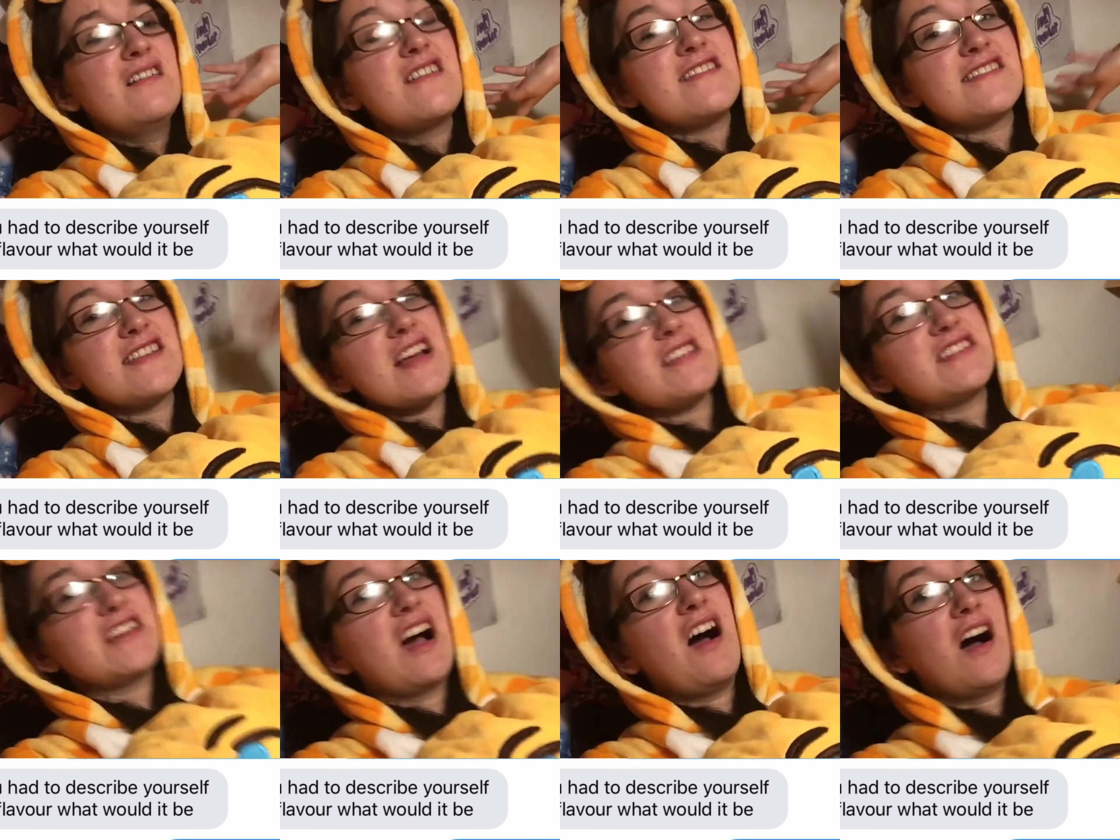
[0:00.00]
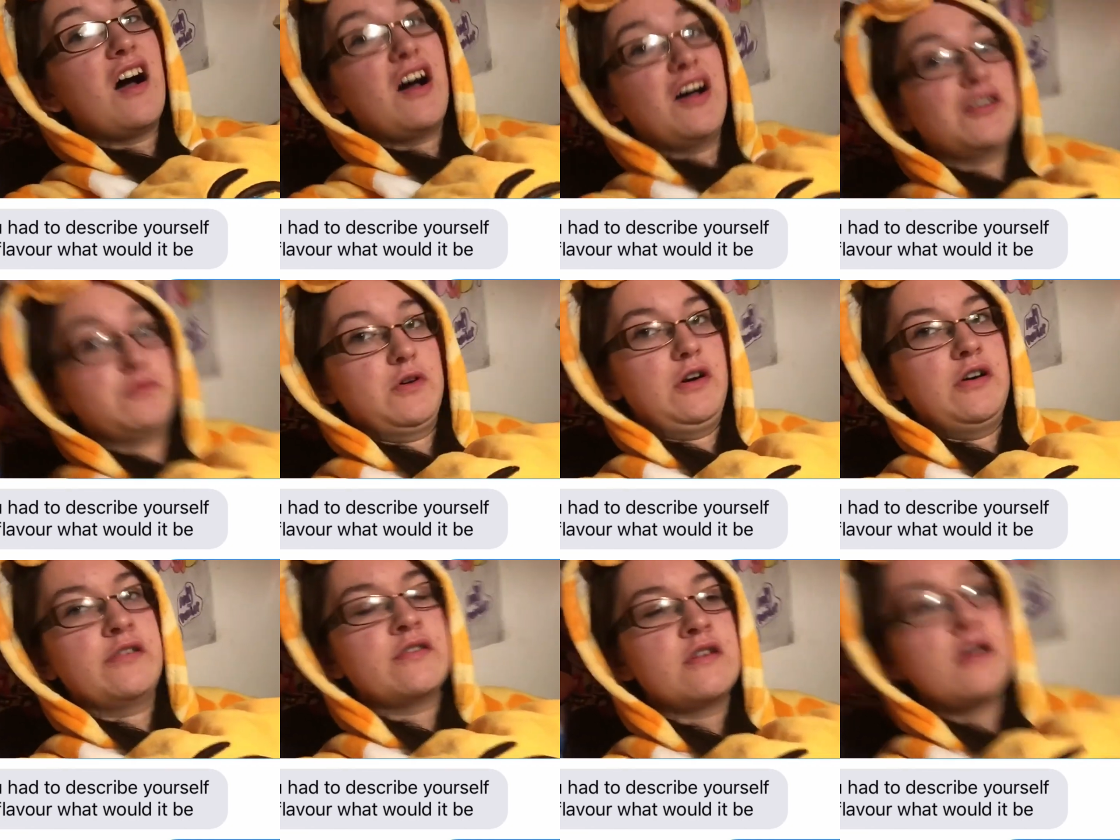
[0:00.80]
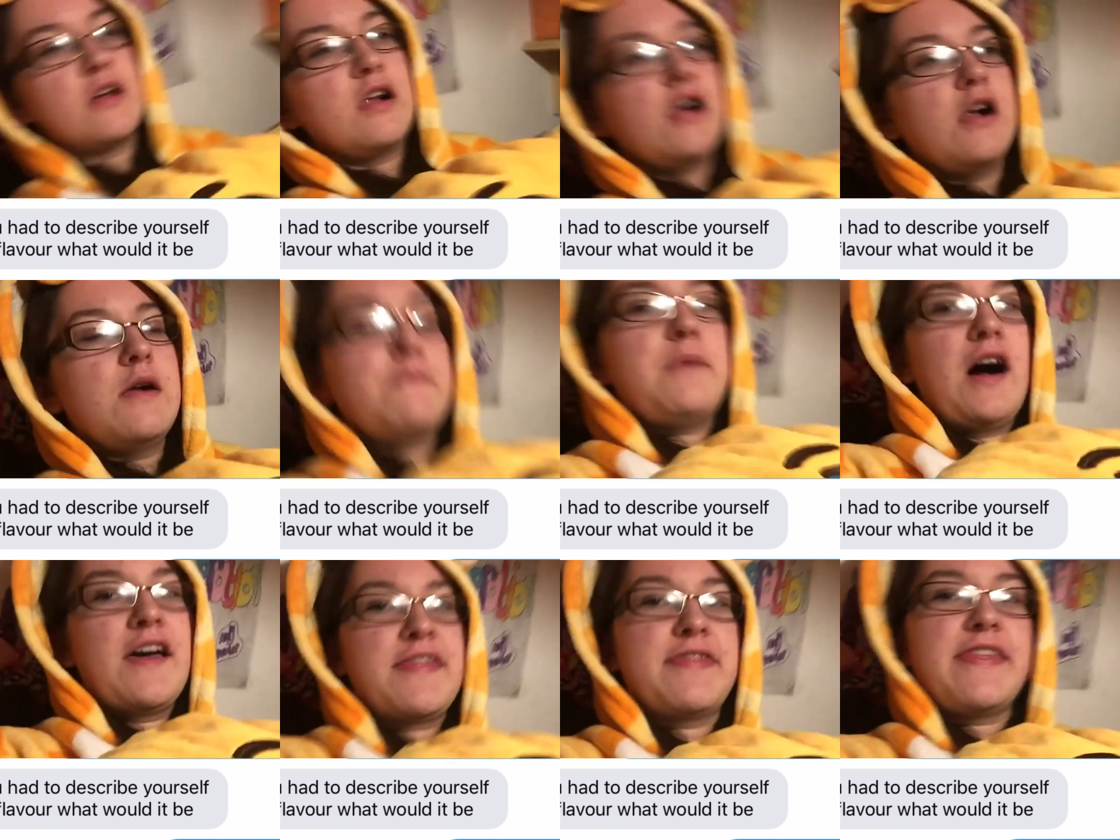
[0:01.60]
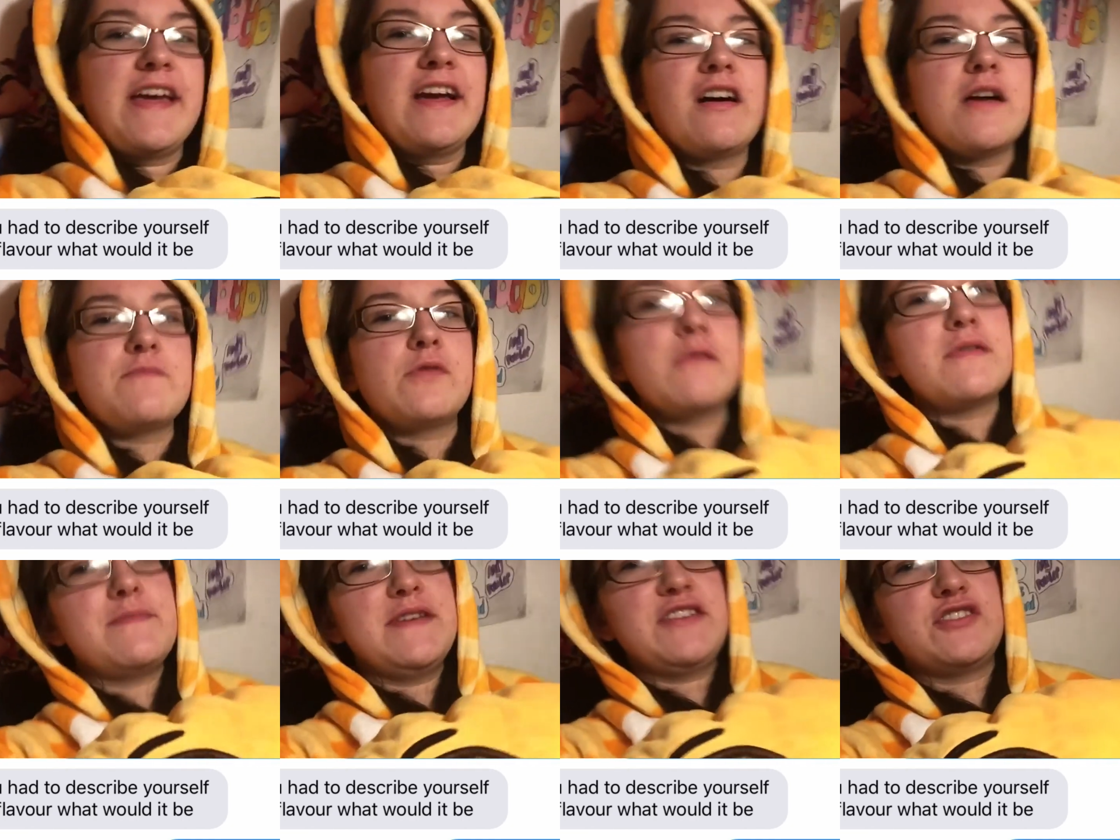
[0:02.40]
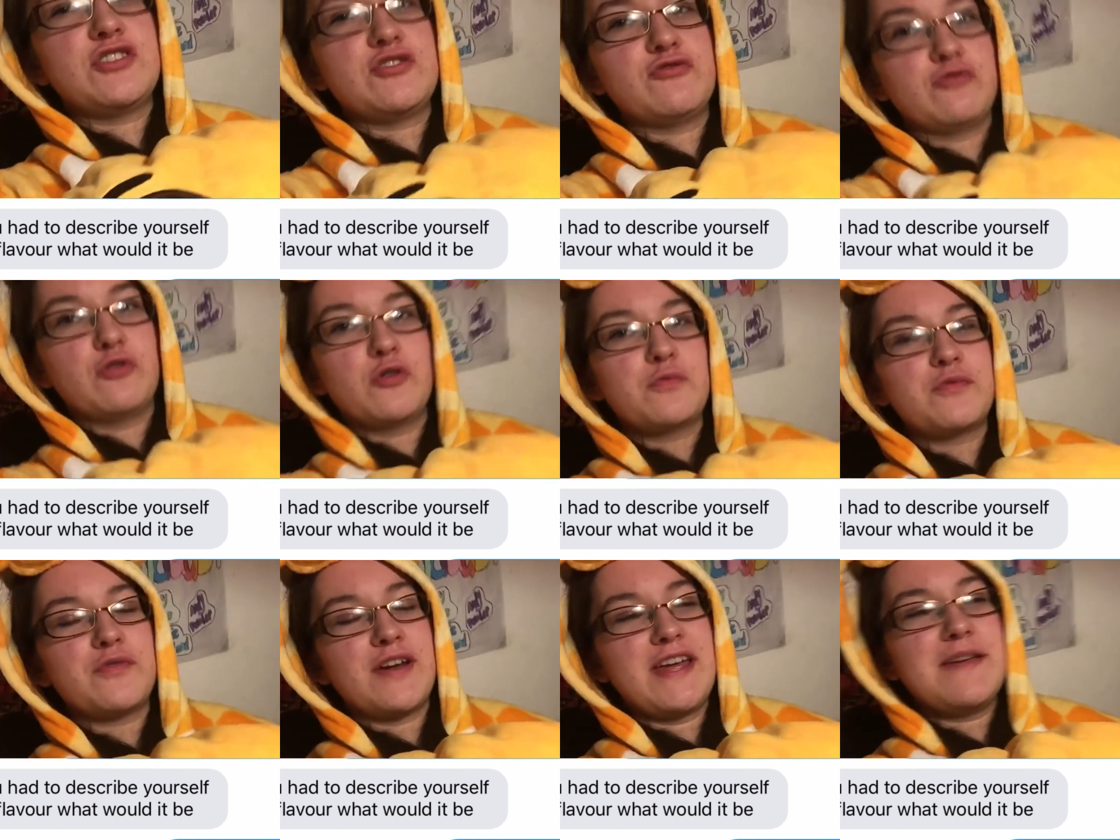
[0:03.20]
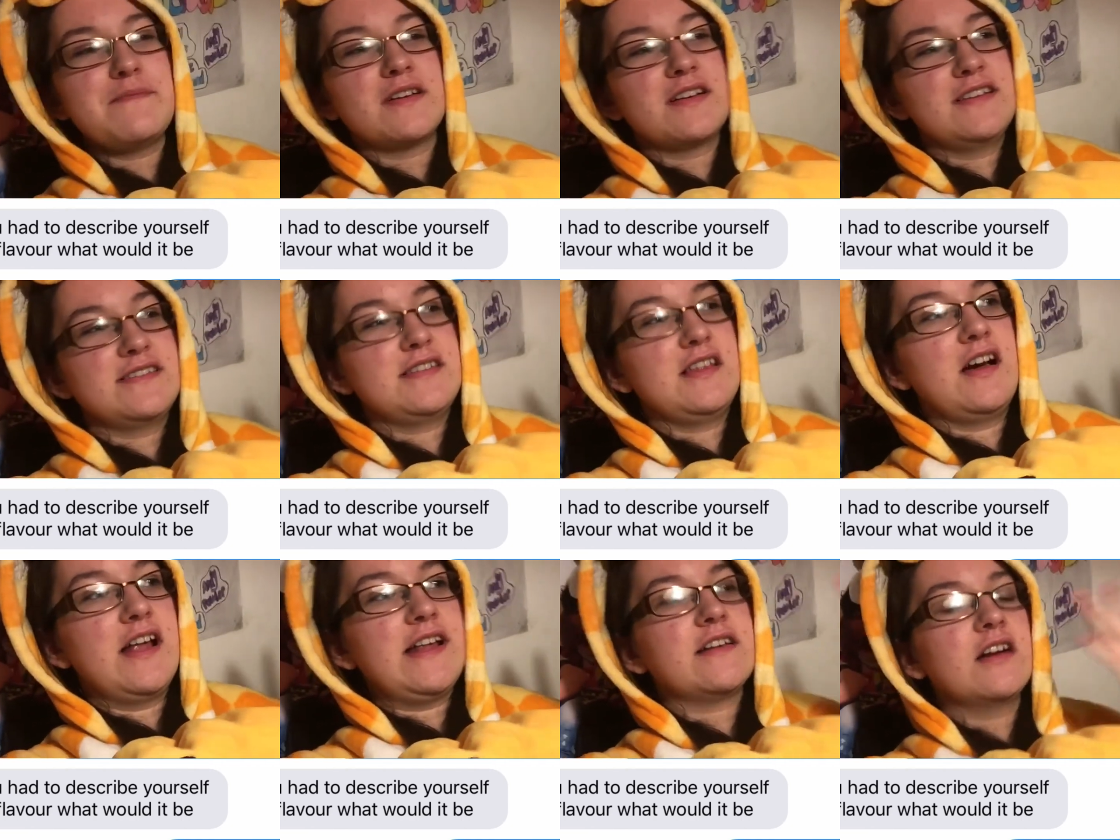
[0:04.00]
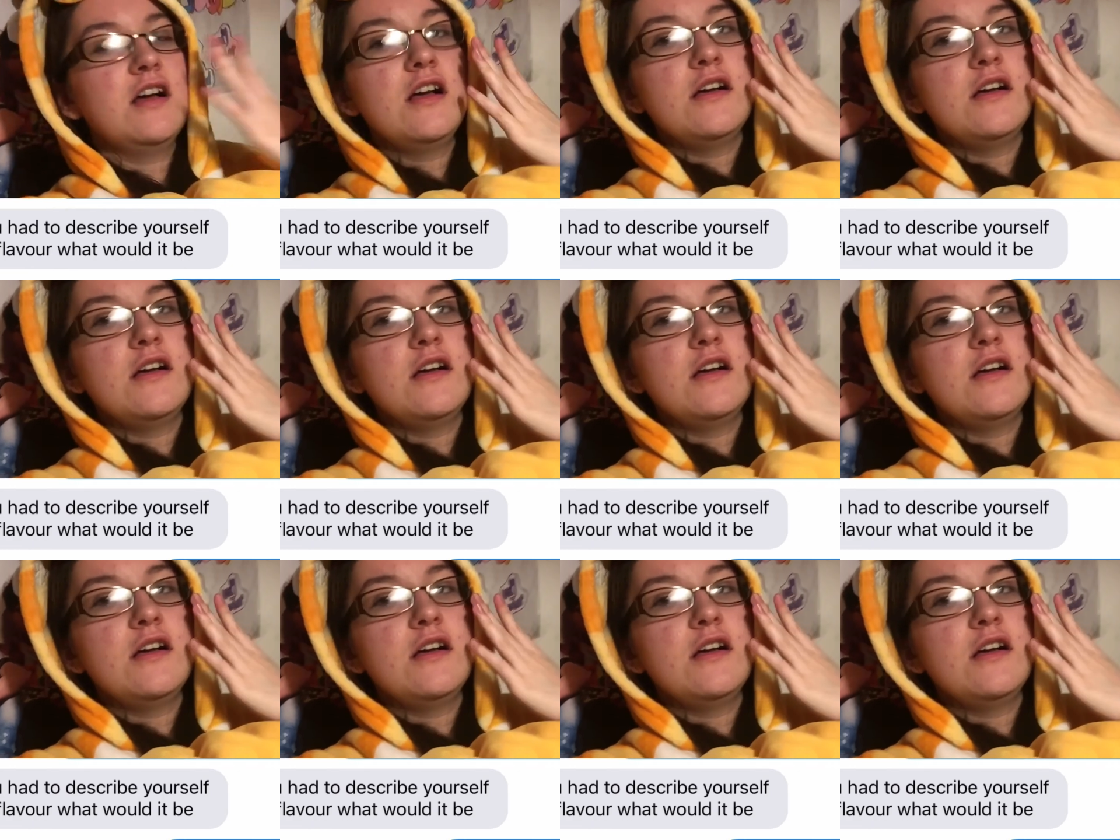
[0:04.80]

This is actually a hard one, but I think I'd probably be strawberry, because like,